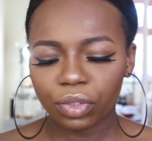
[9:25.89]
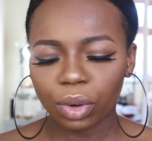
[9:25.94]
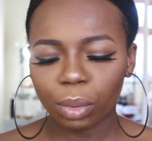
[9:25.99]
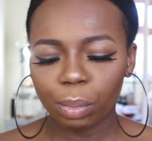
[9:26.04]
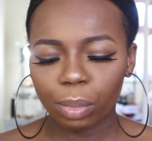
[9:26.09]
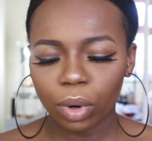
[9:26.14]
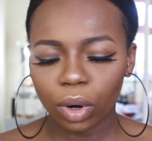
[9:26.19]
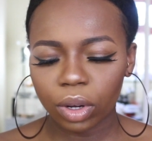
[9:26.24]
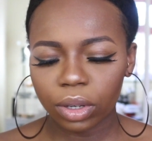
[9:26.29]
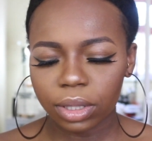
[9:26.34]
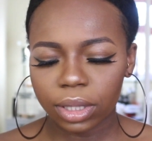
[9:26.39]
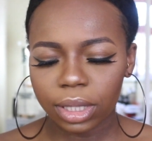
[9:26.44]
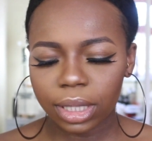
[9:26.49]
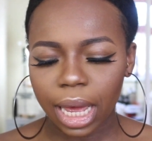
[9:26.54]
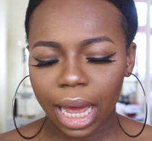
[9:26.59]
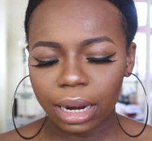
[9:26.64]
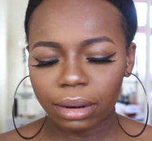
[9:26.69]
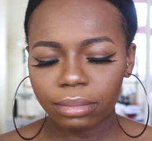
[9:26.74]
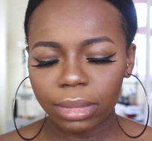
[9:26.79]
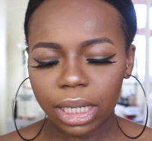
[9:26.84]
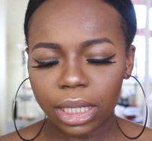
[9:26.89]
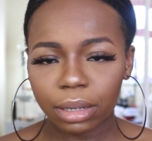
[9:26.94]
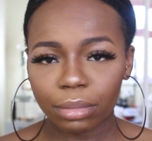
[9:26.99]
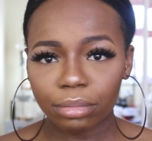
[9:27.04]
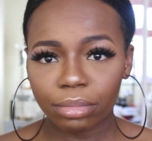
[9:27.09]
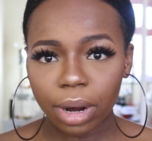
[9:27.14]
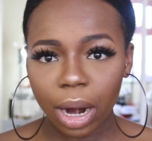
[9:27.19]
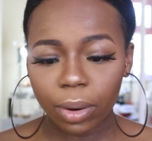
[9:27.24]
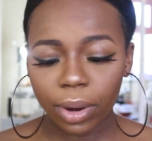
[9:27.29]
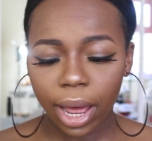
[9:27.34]
for blonde and
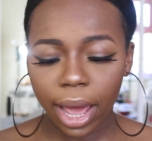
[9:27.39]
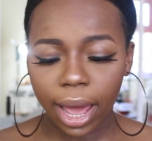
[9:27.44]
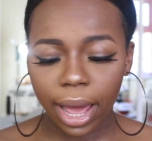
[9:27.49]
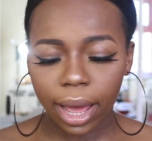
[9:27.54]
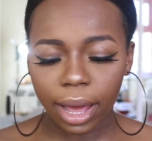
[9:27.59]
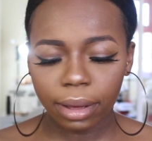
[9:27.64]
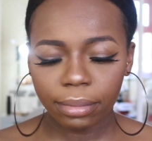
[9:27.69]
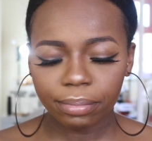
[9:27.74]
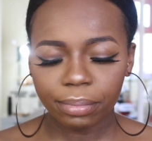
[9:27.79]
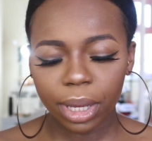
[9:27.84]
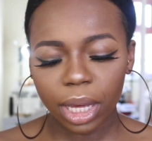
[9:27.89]
medium brown hair